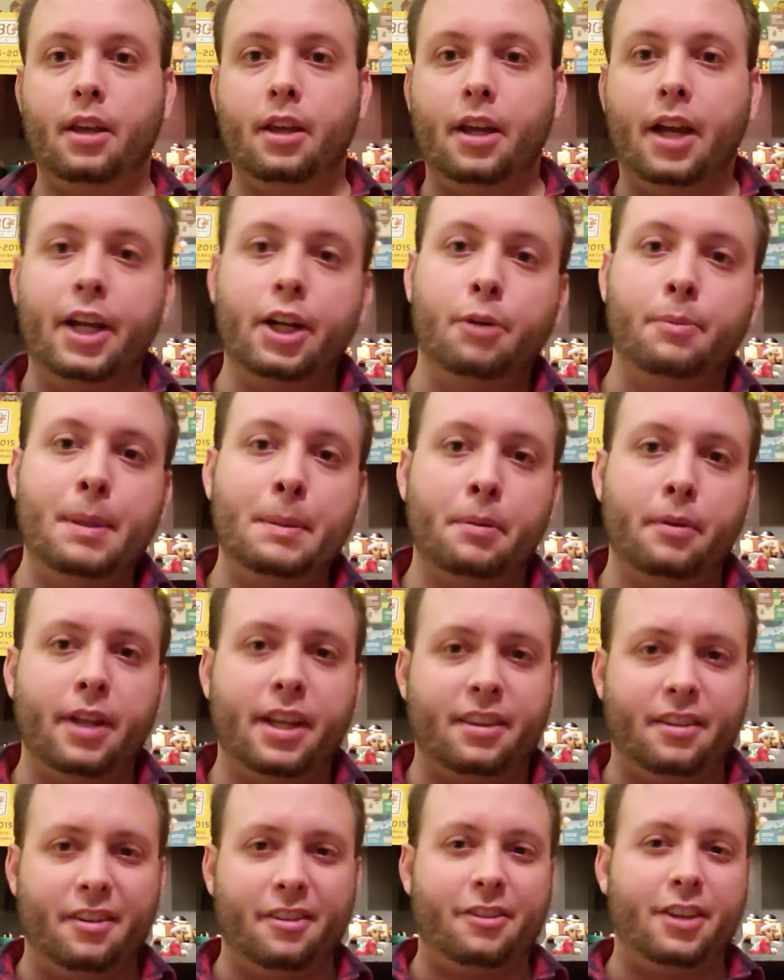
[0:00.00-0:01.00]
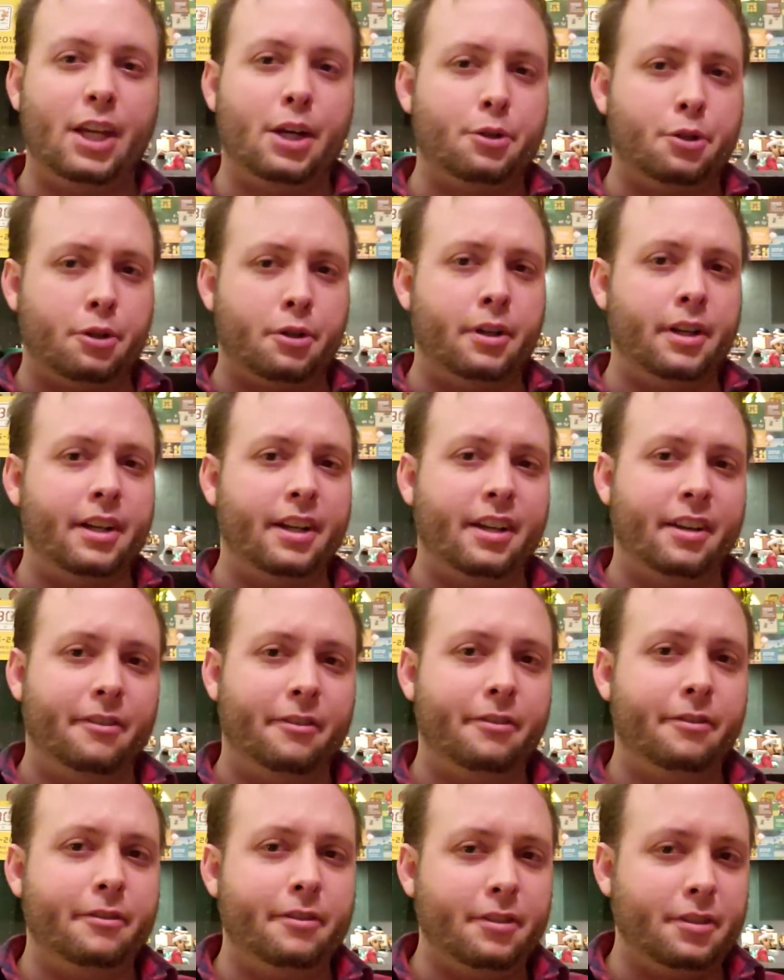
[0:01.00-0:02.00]
I know people like Nostalgia Critic have
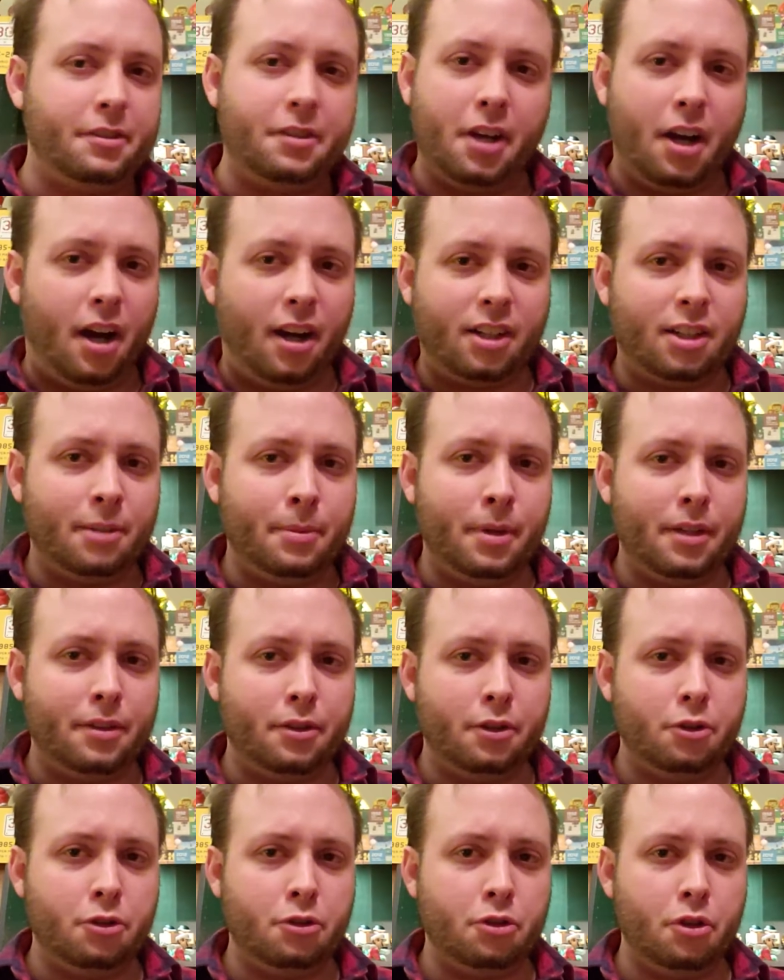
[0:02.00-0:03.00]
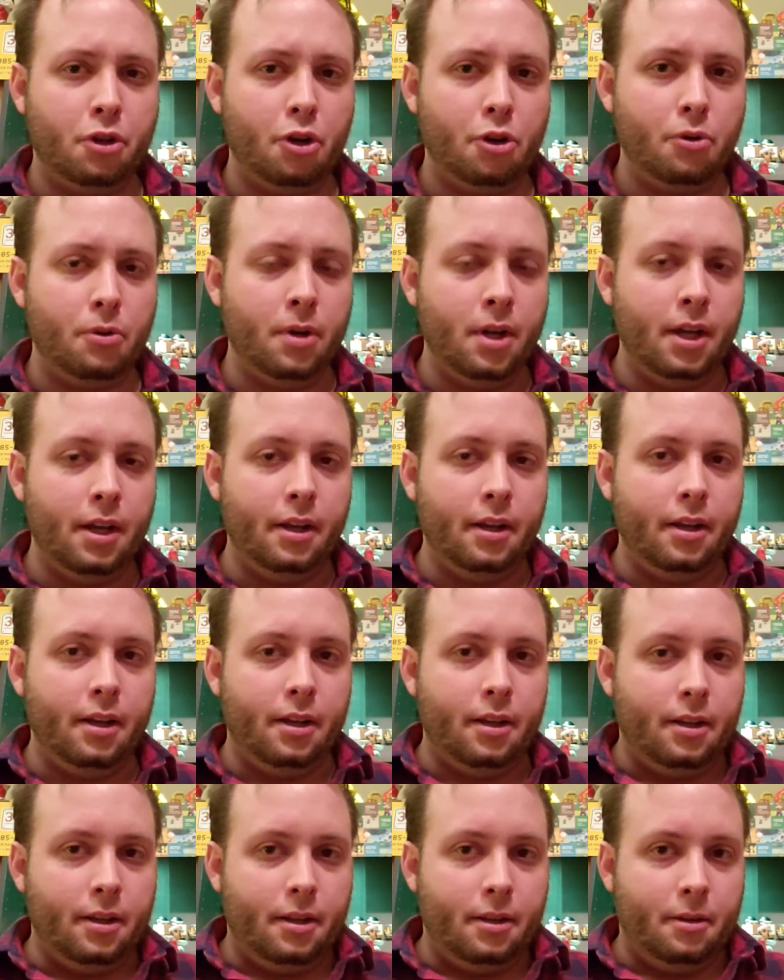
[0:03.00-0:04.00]
talked about this show.
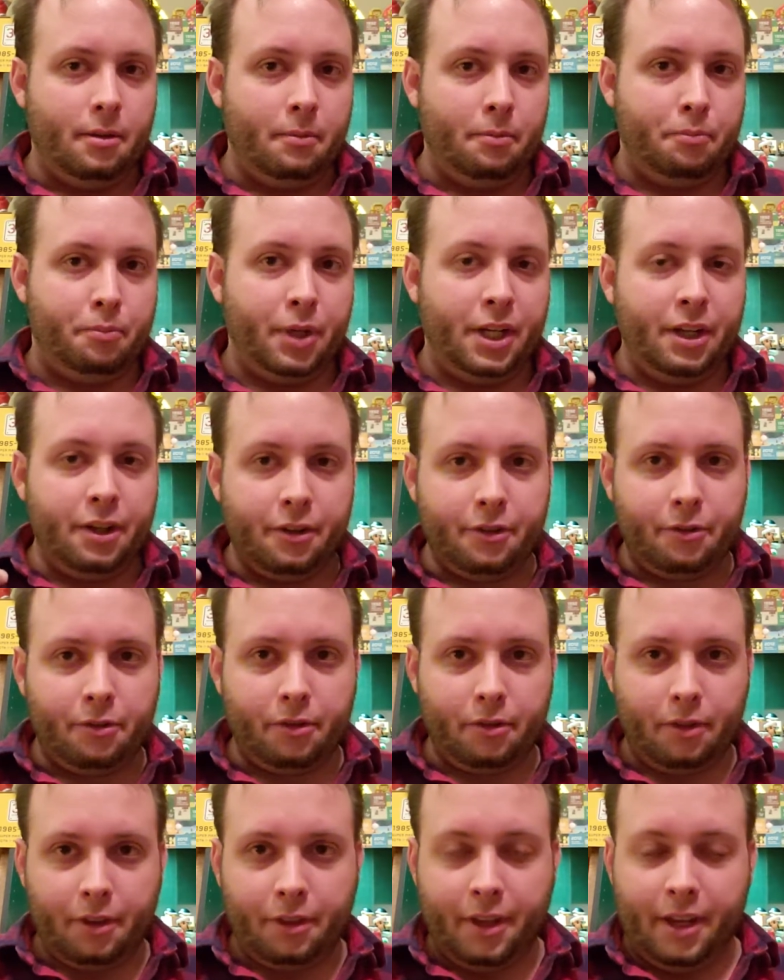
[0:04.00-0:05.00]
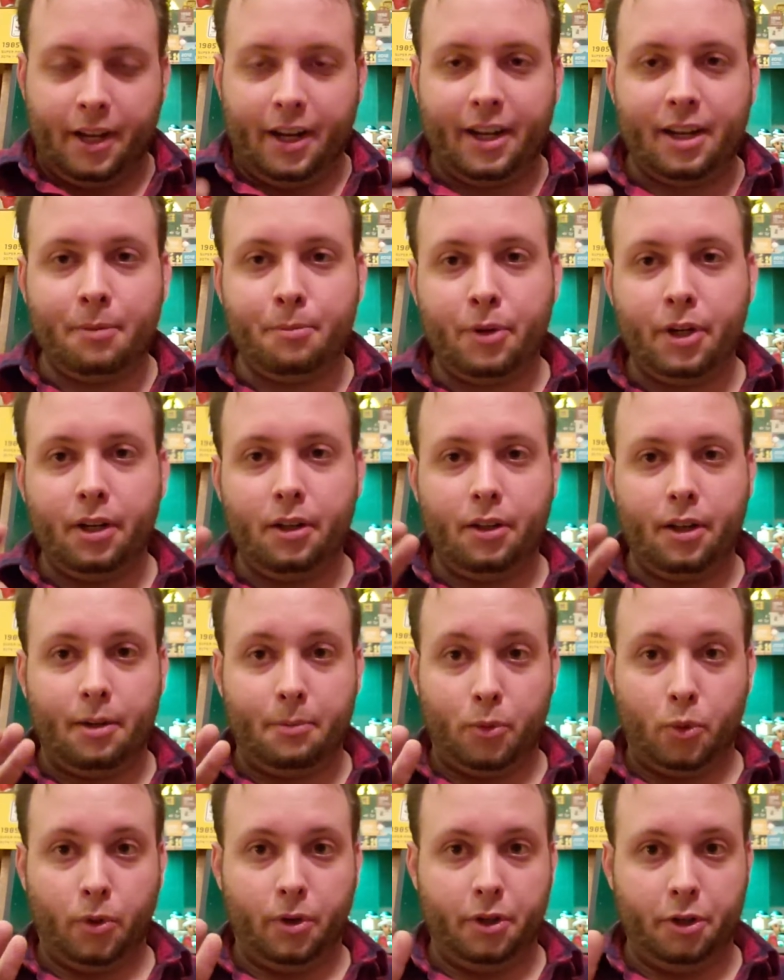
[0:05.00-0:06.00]
But here's the thing, I can bring a lot
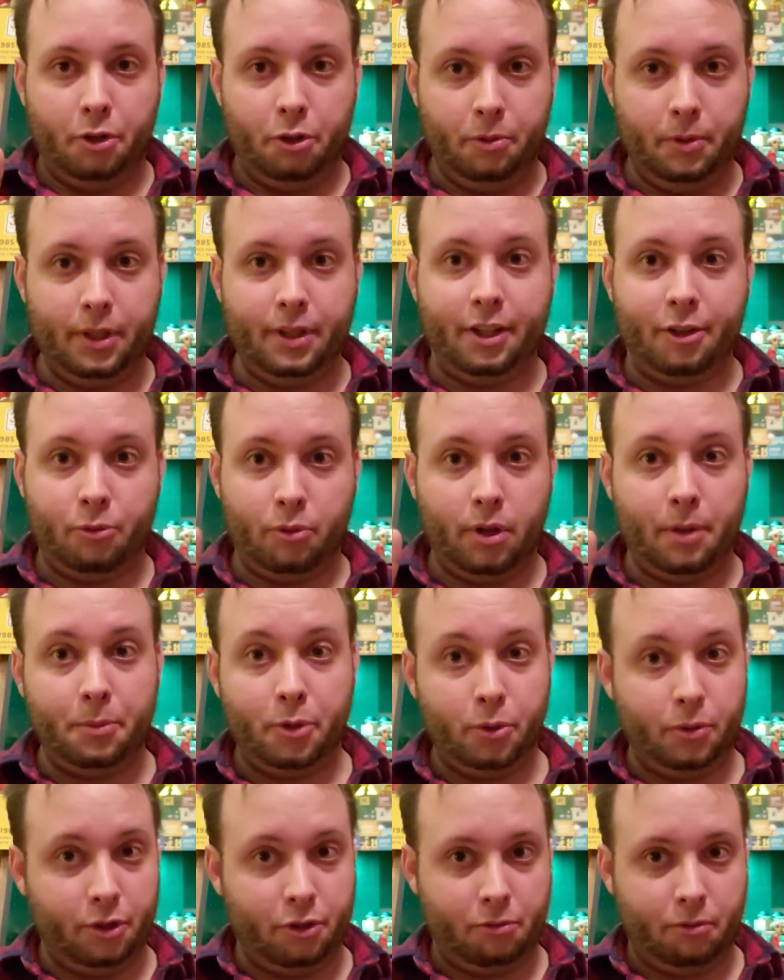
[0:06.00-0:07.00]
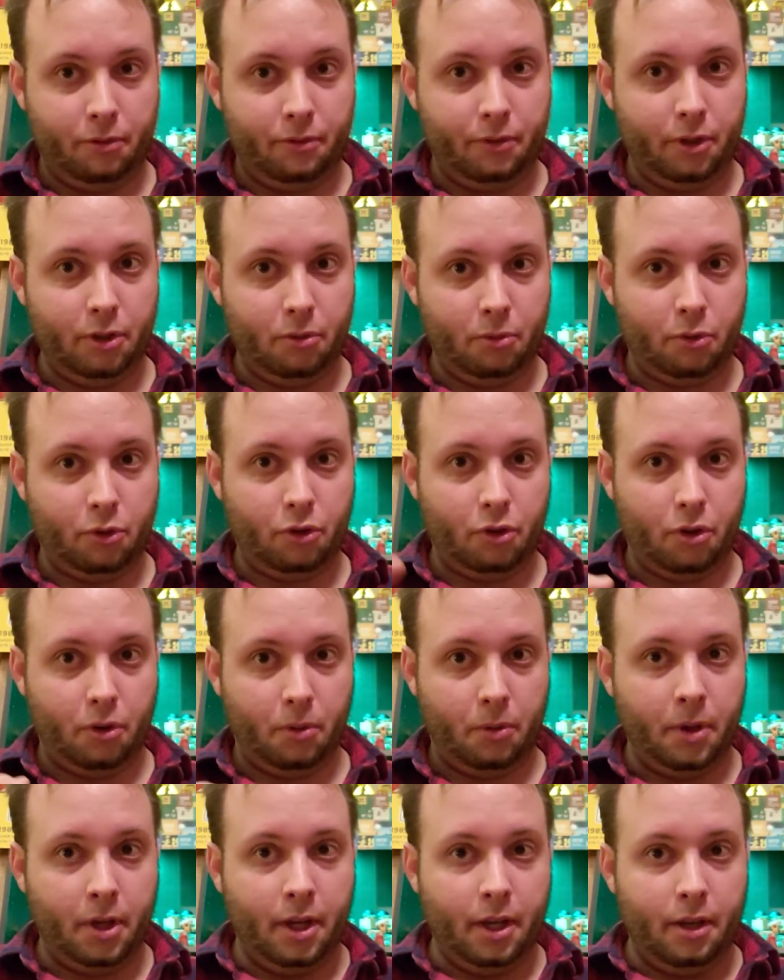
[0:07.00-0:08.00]
more new to it. That's why I'm doing this review. So
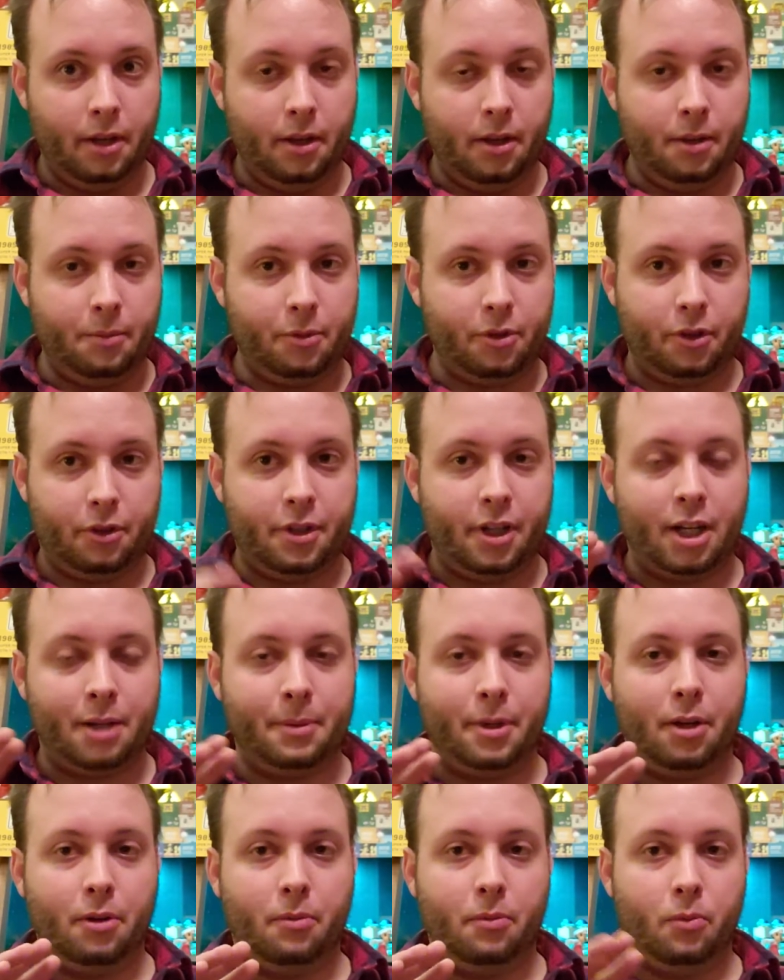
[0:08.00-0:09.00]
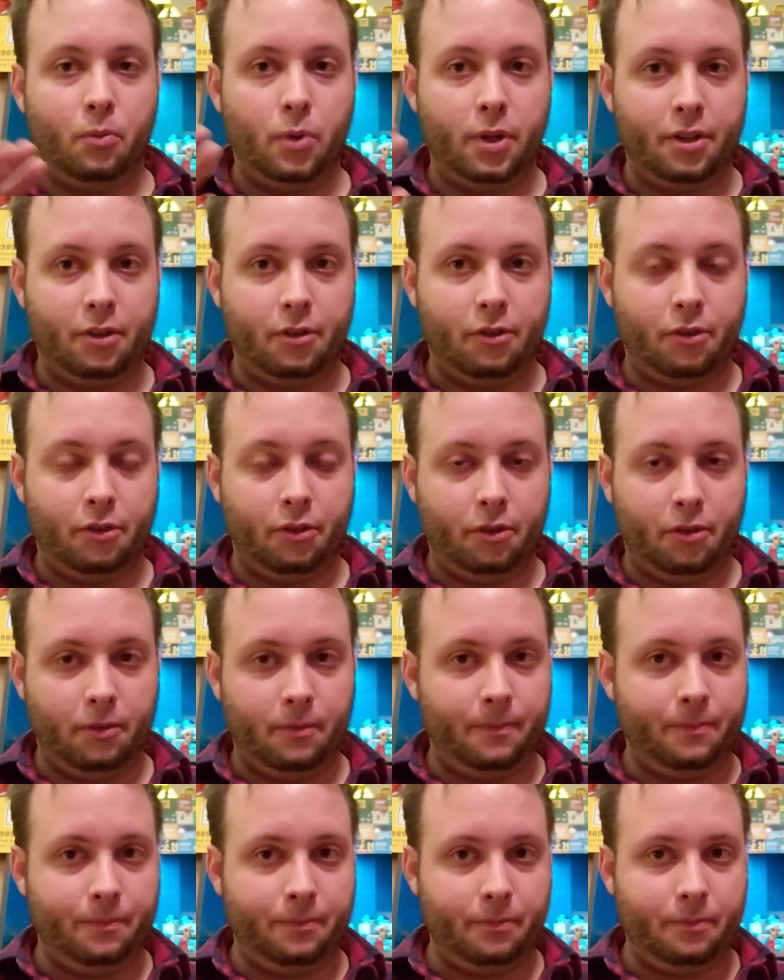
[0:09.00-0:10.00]
I'm just going to talk about what's
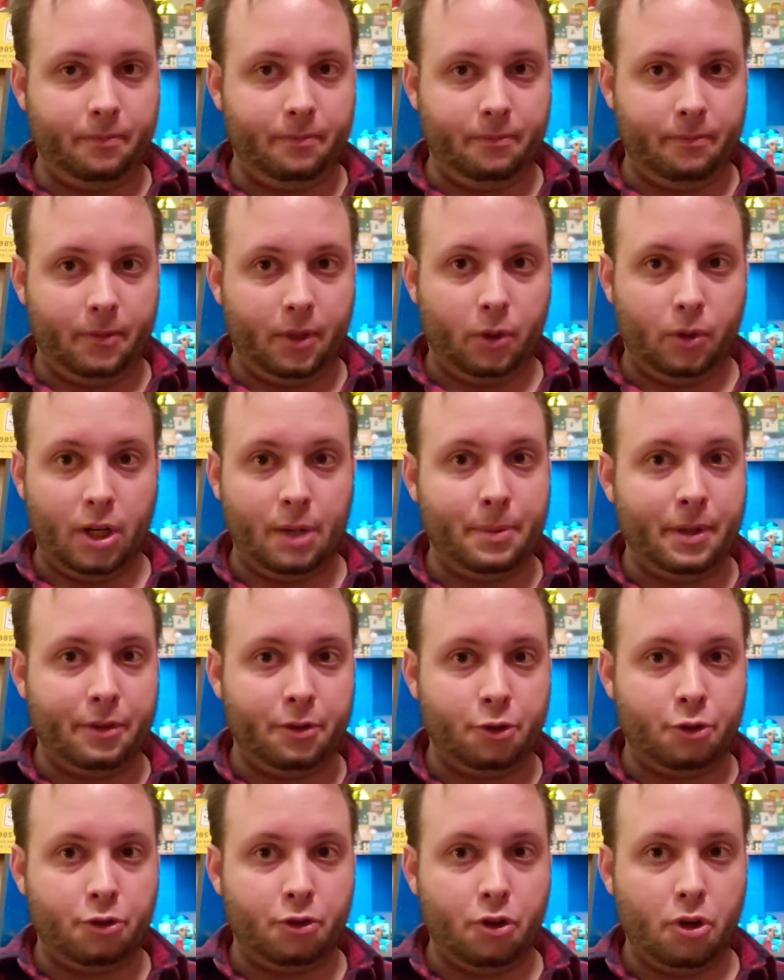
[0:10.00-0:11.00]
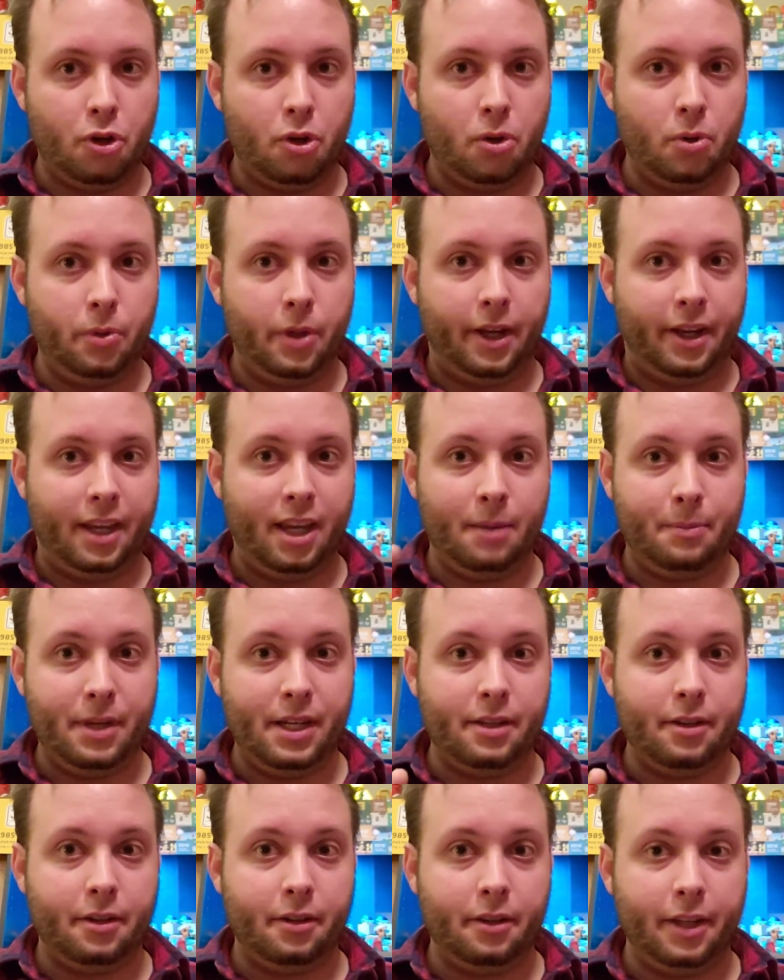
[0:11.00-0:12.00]
great about the show that can be
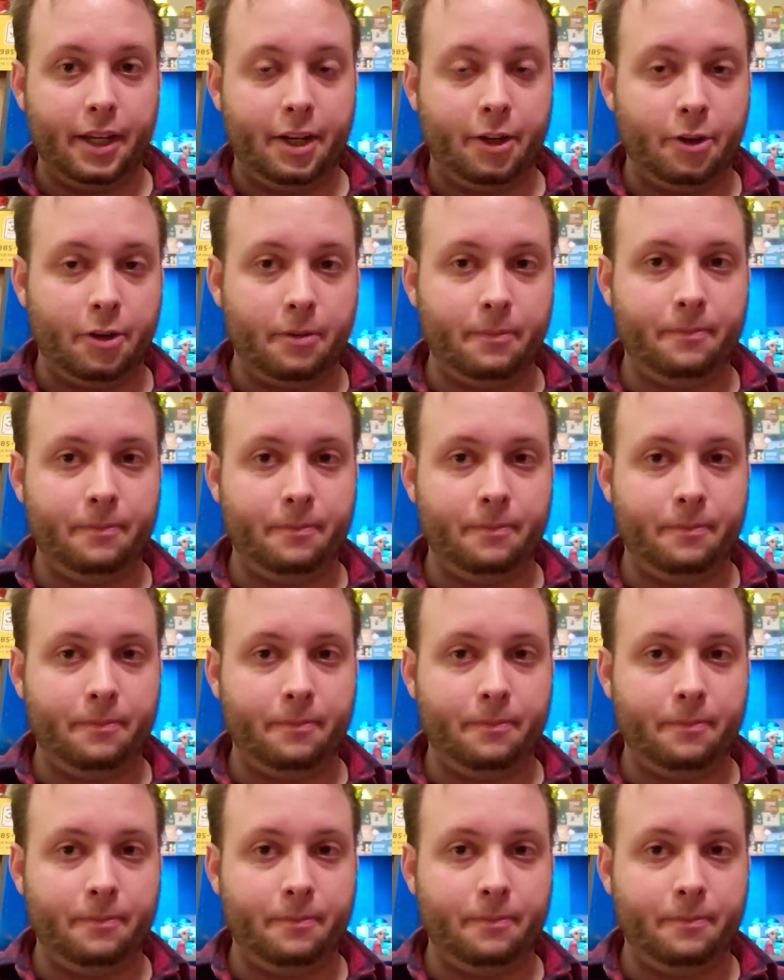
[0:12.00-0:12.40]
done later.